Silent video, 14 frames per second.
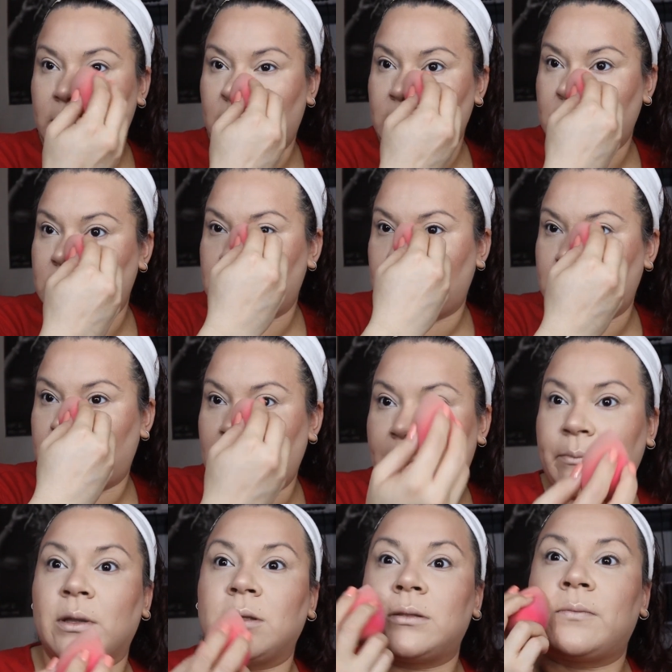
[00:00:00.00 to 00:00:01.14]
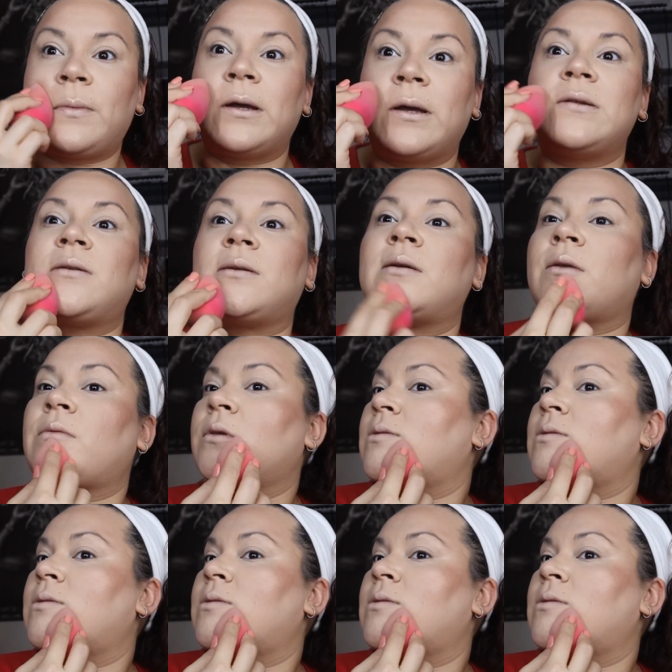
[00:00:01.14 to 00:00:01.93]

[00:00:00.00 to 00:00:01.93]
this is a dampened sponge